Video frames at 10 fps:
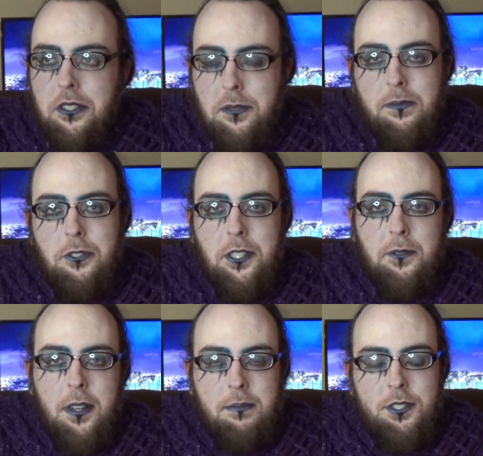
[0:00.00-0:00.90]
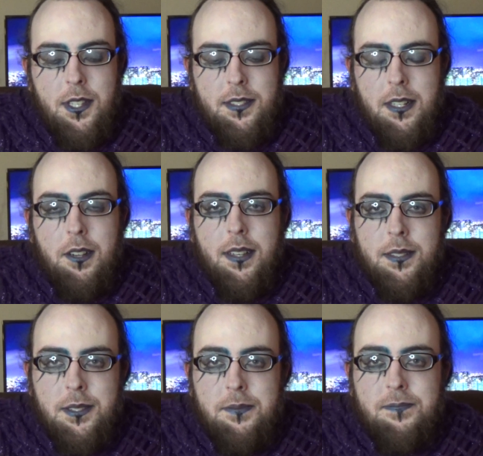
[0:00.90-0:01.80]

just for and grins.